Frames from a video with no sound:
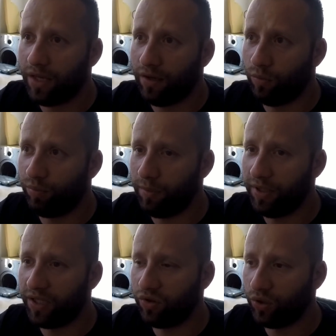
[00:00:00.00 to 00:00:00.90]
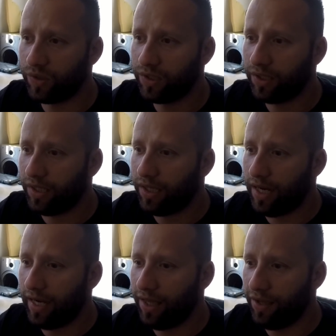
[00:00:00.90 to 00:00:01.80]
on public road,
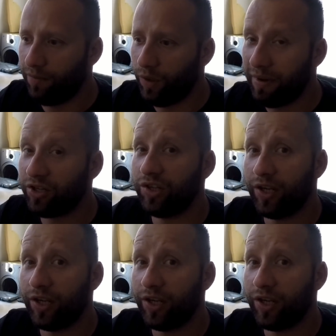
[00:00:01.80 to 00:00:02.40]
and then we measured